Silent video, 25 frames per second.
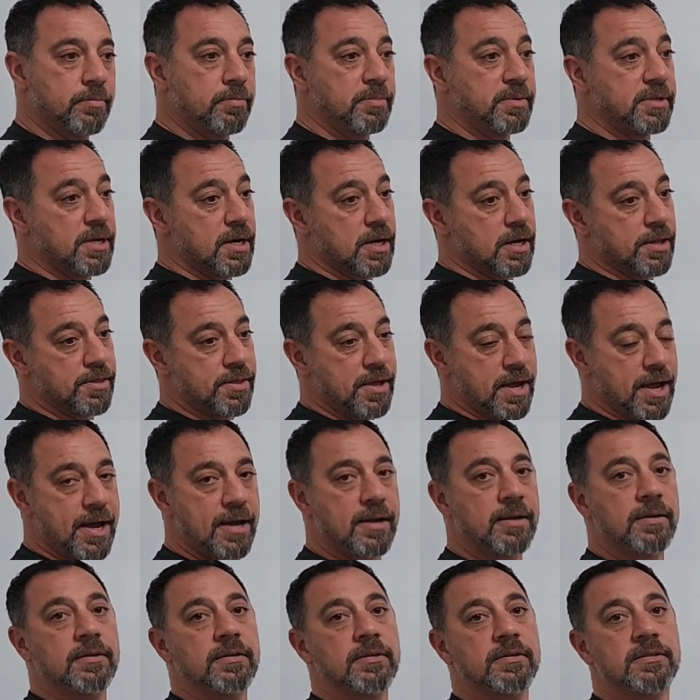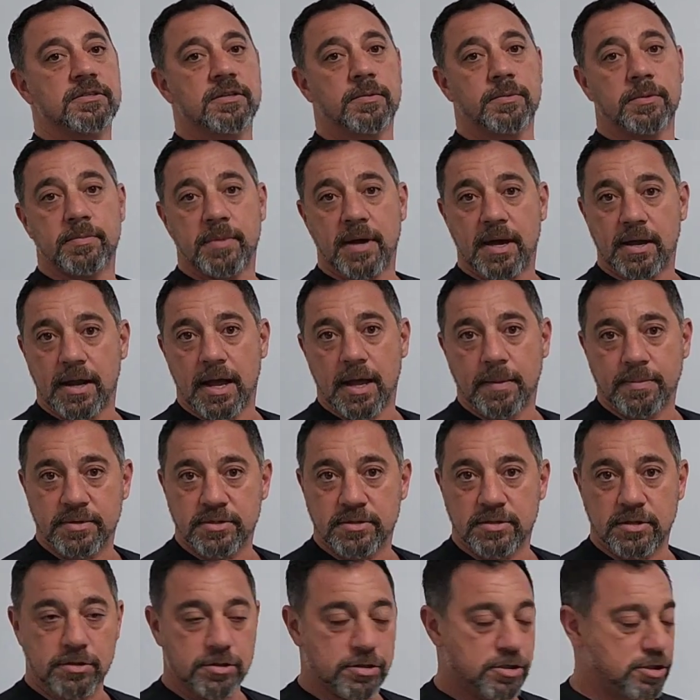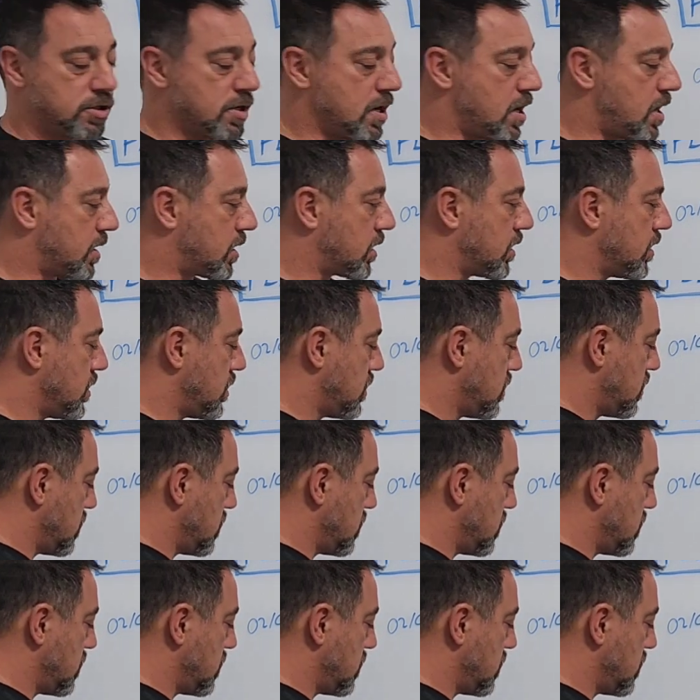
Beyond that, something bad happens, such as shock.